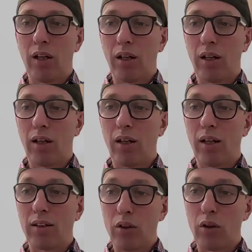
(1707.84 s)

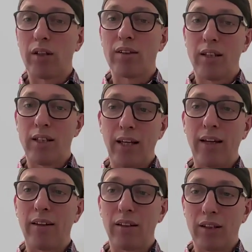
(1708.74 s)
As long as they
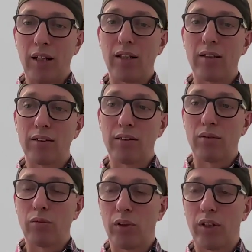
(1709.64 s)
get their
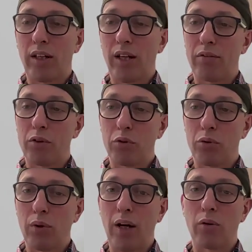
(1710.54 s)
nice 1.5 to
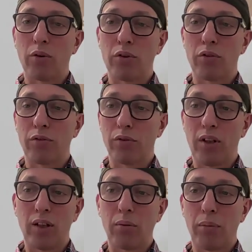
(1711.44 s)
2 hours of
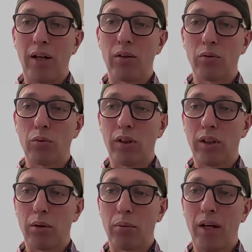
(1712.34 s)
running about,
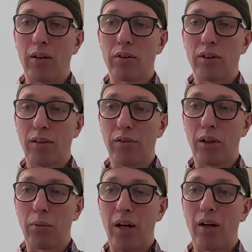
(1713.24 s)
walking about,
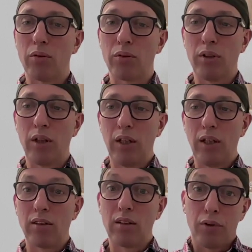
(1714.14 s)
sniffing about.
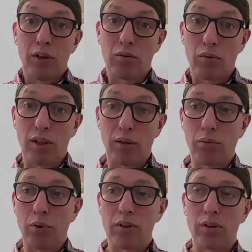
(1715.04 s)
Sniffing is really
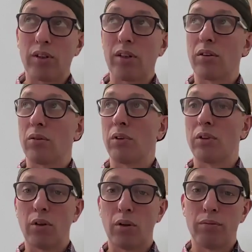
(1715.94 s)
important, as you well
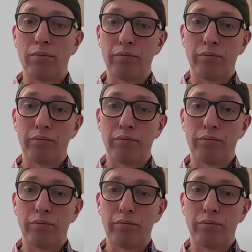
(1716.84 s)
know.